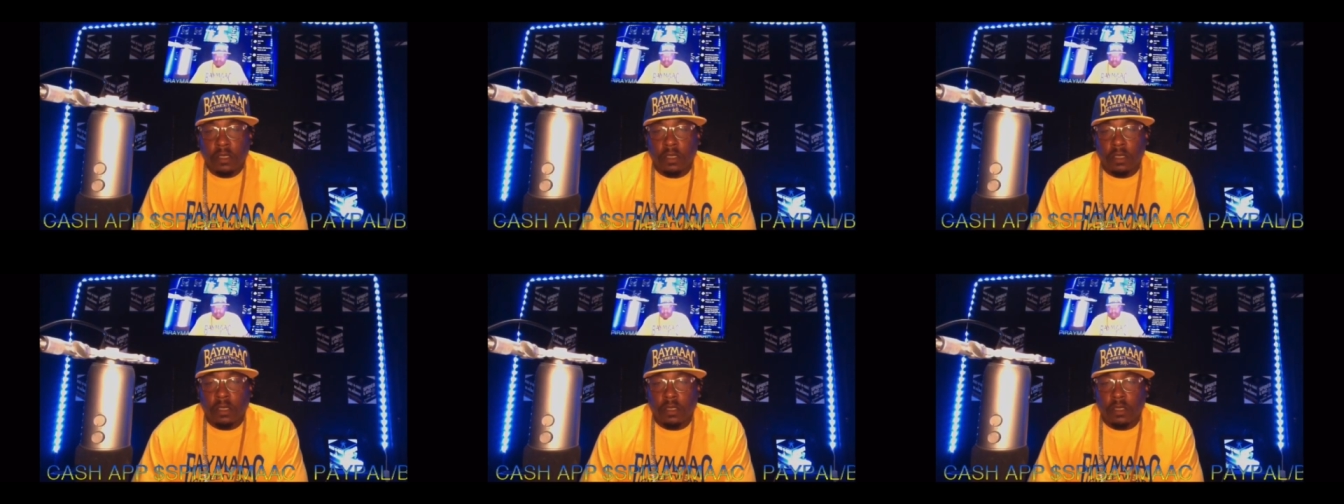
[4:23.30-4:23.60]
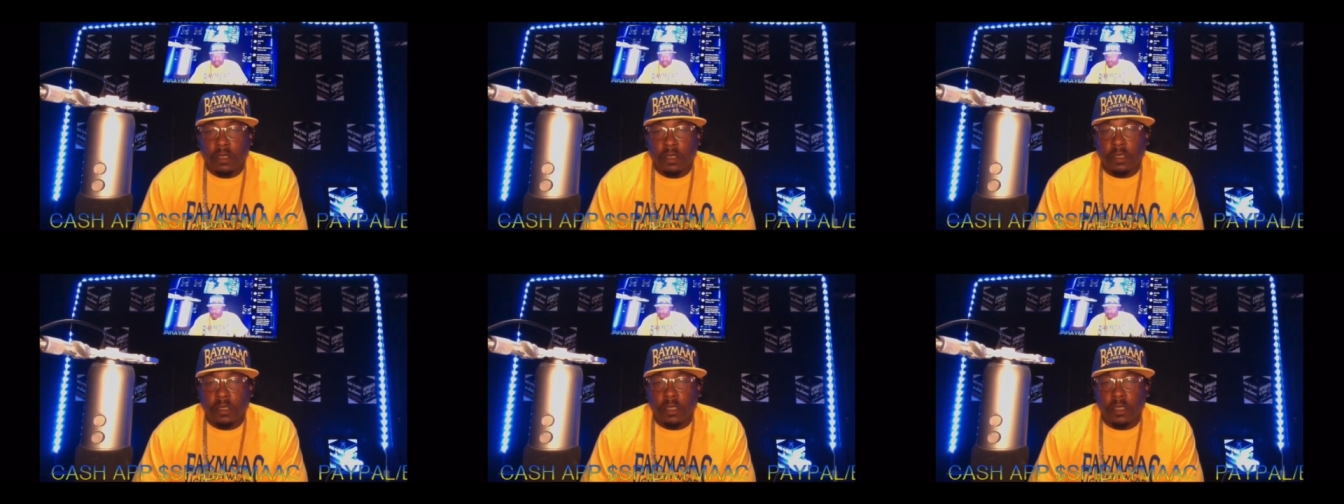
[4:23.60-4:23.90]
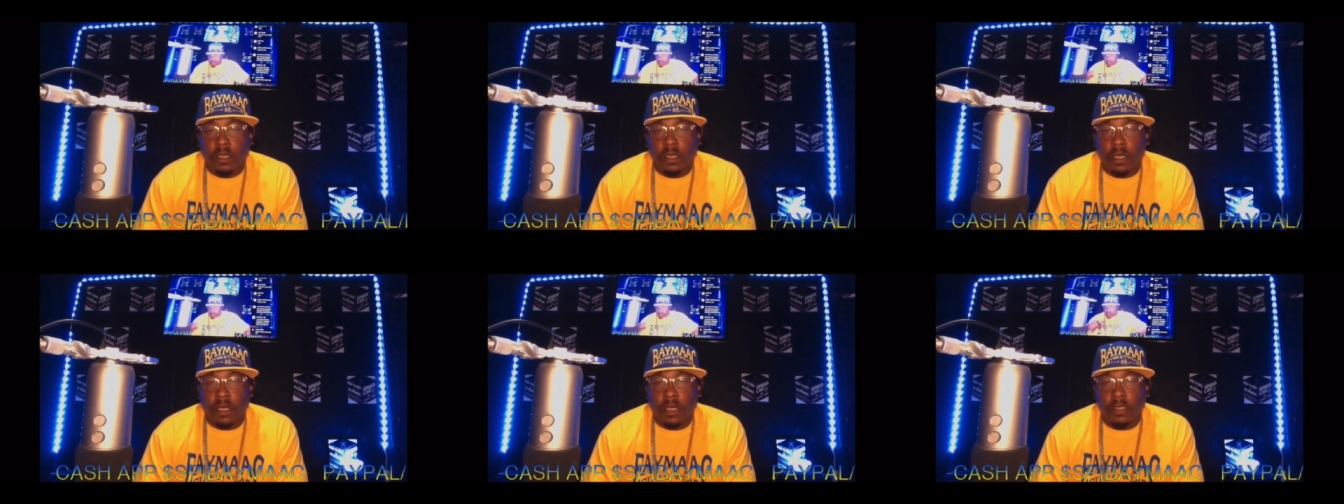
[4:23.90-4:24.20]
just to
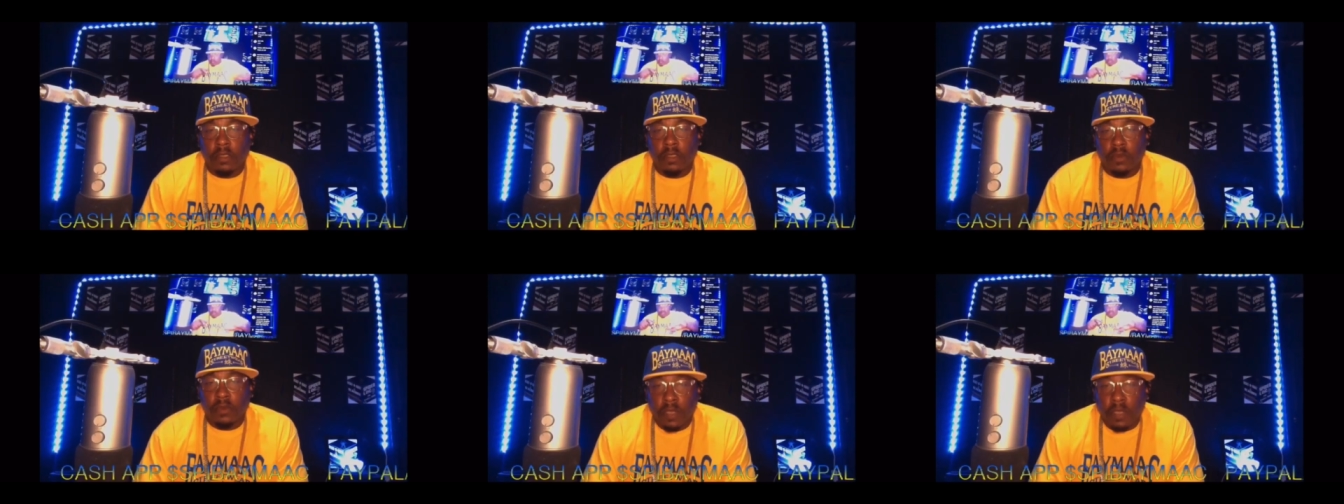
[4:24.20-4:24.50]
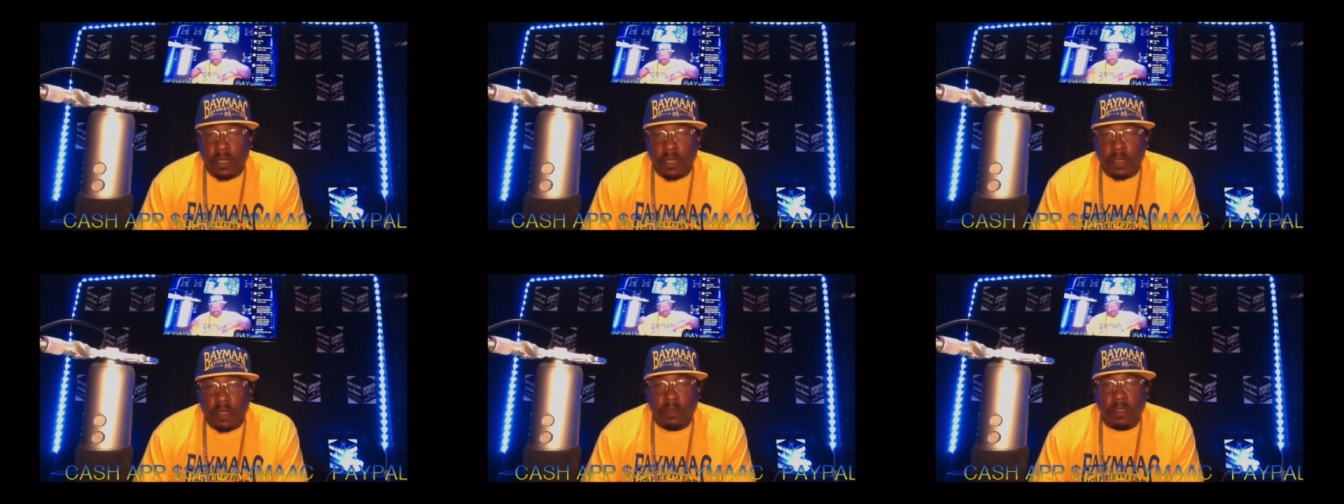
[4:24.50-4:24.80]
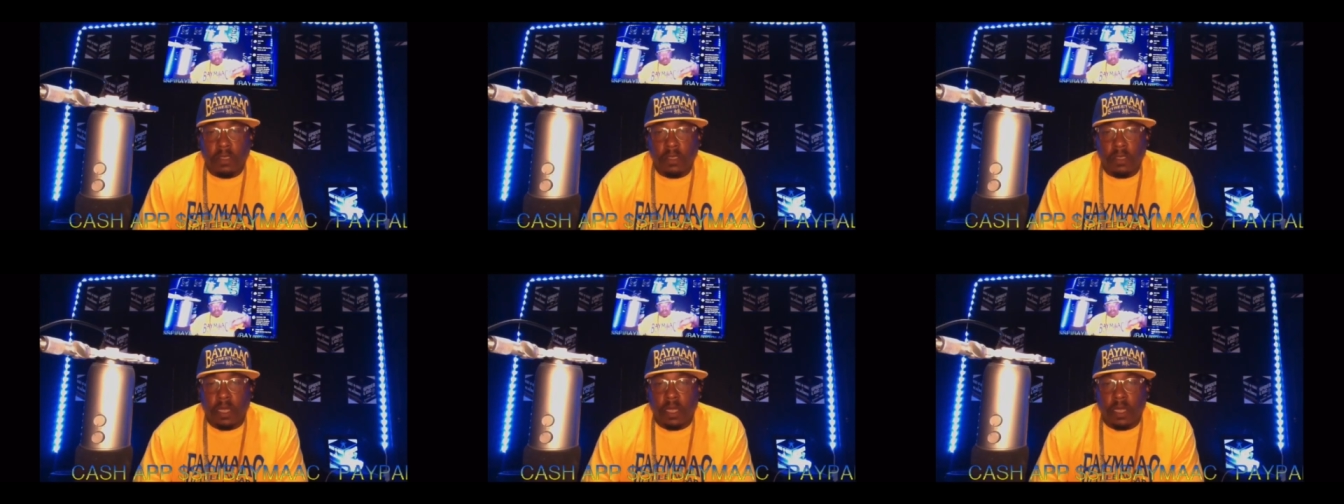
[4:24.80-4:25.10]
hear that scream
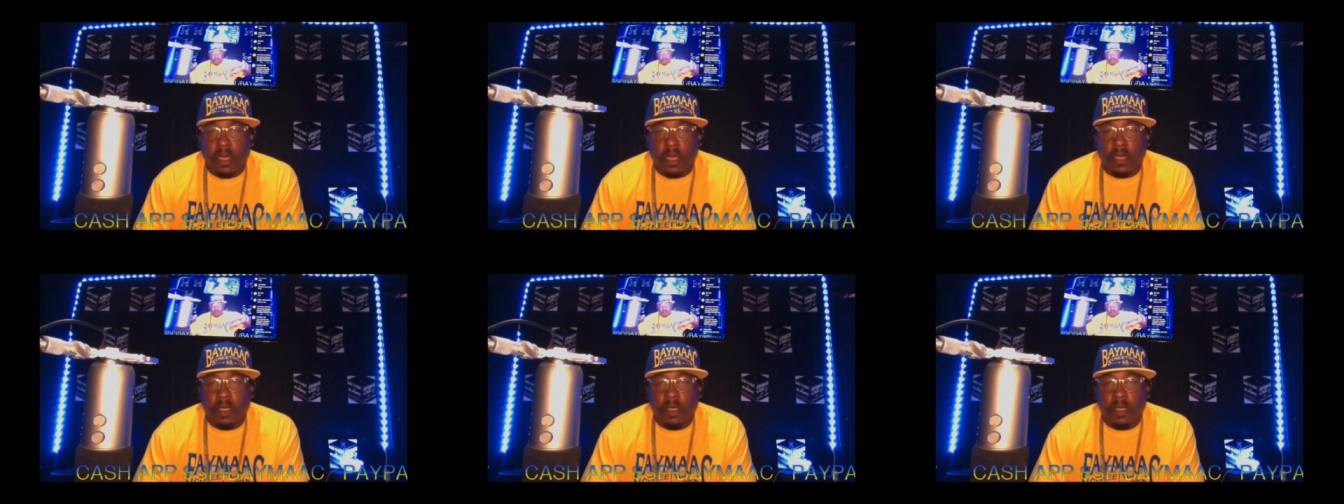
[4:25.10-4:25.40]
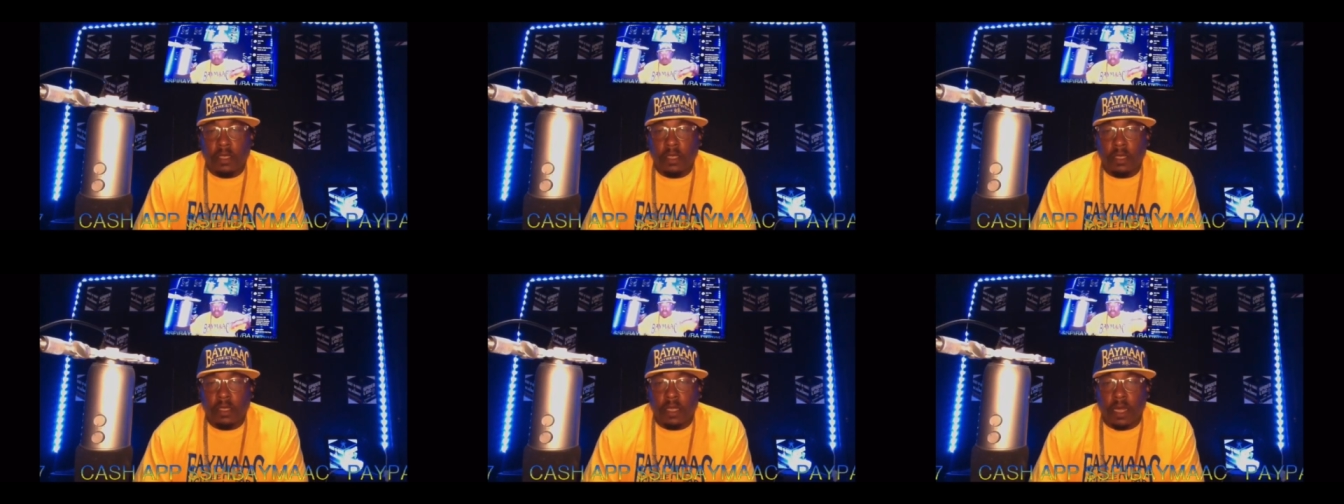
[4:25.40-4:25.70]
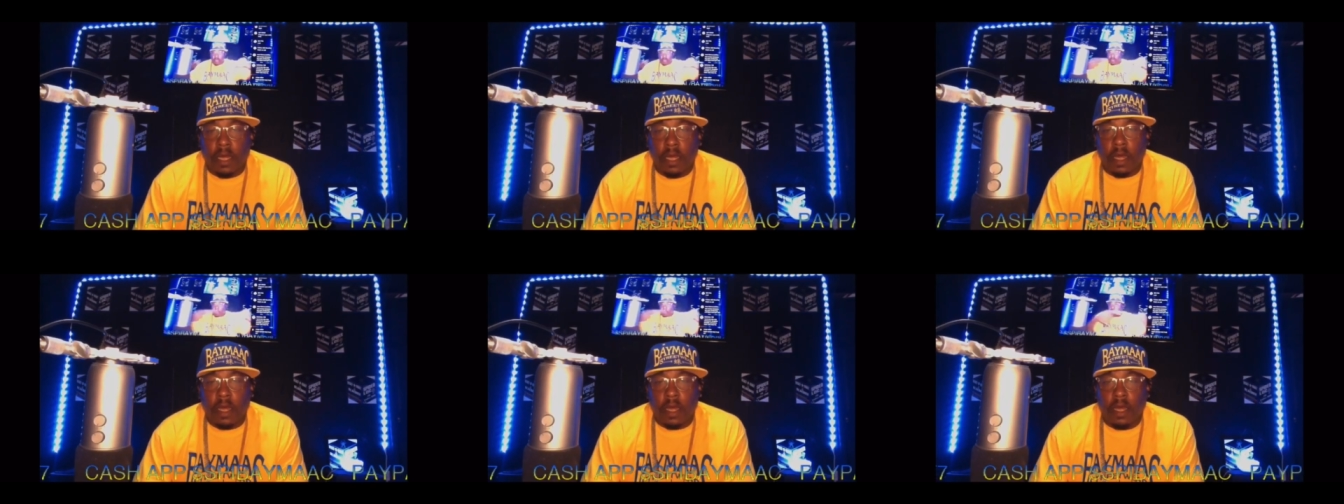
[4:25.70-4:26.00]
is like,
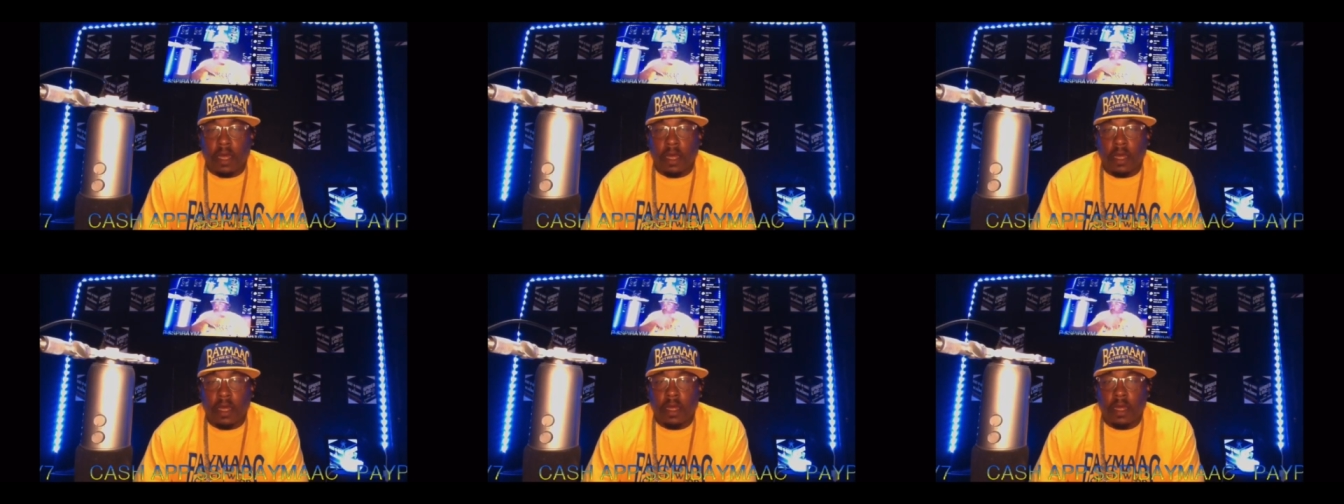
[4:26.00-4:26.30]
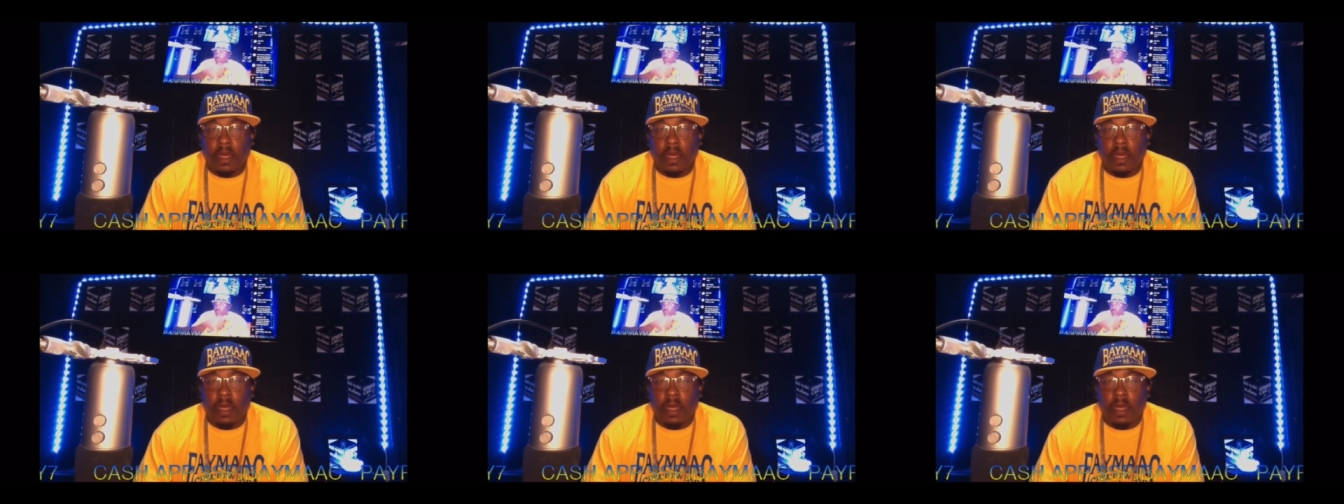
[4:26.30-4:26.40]
ah,